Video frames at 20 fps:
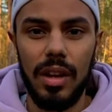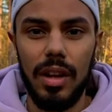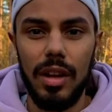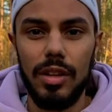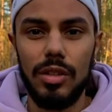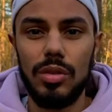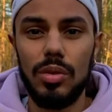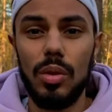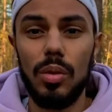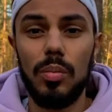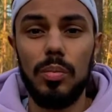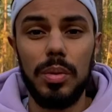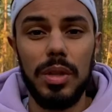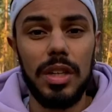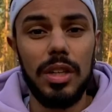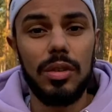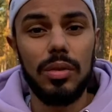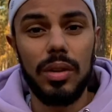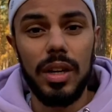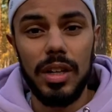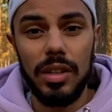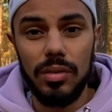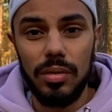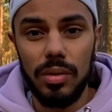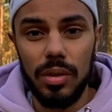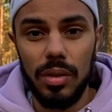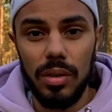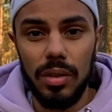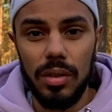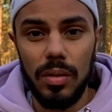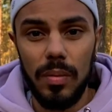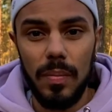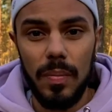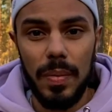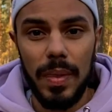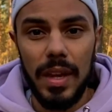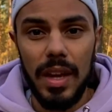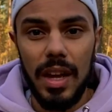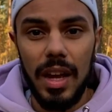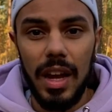So be grateful
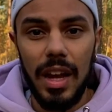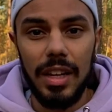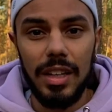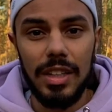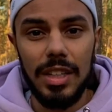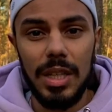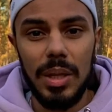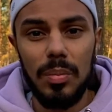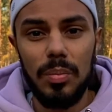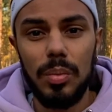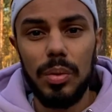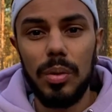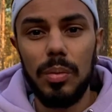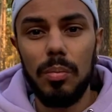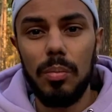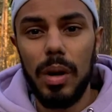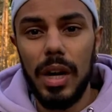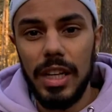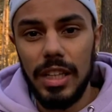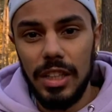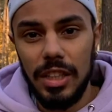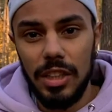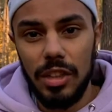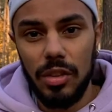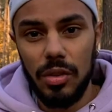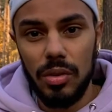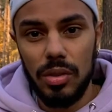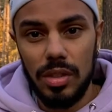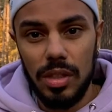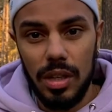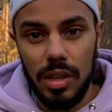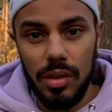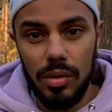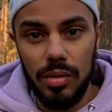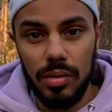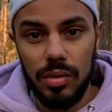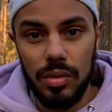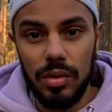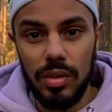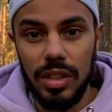and keep reminding yourself
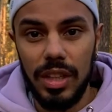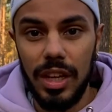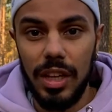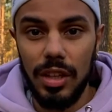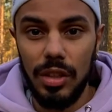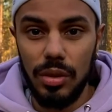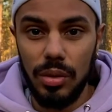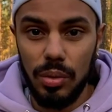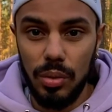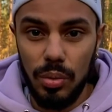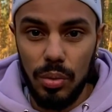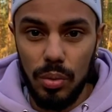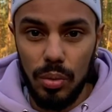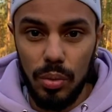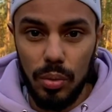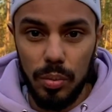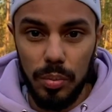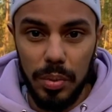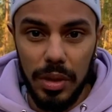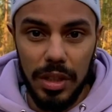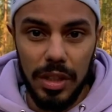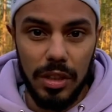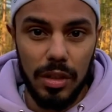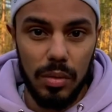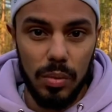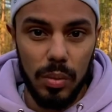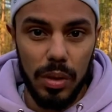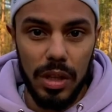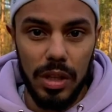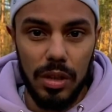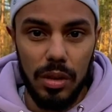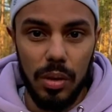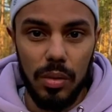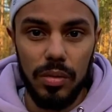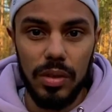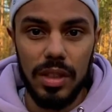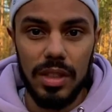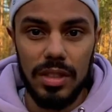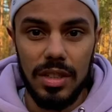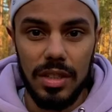that you being aware of
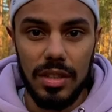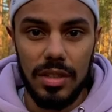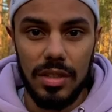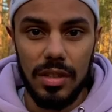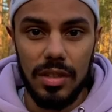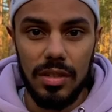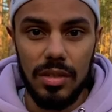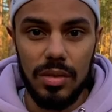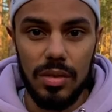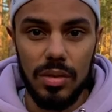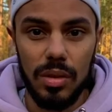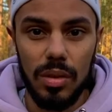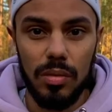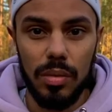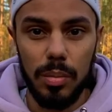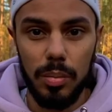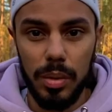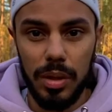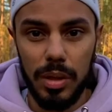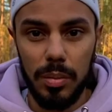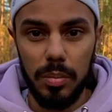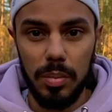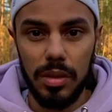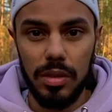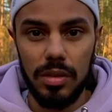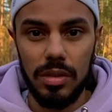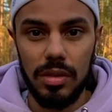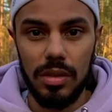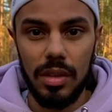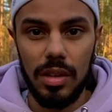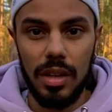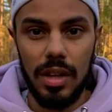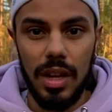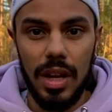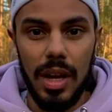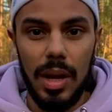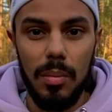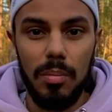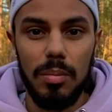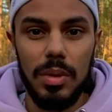existence of a purpose
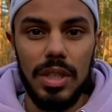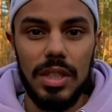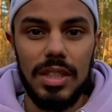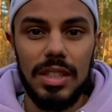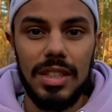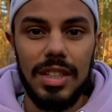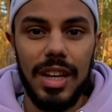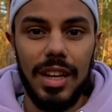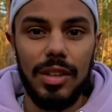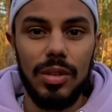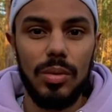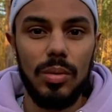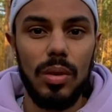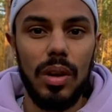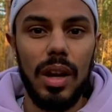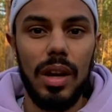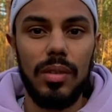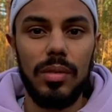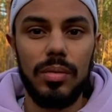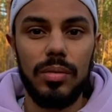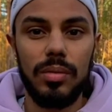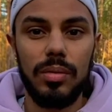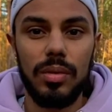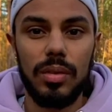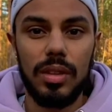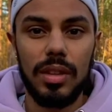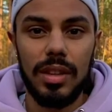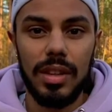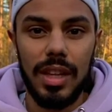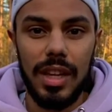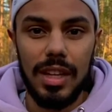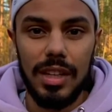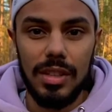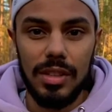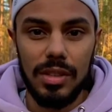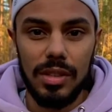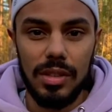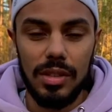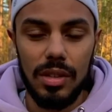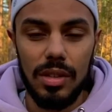means that you have
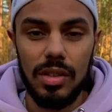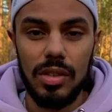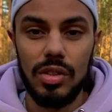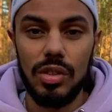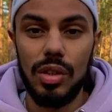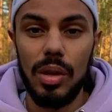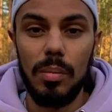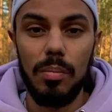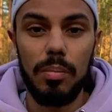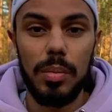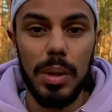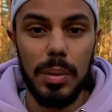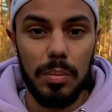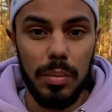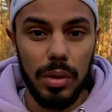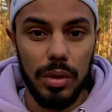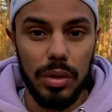things some people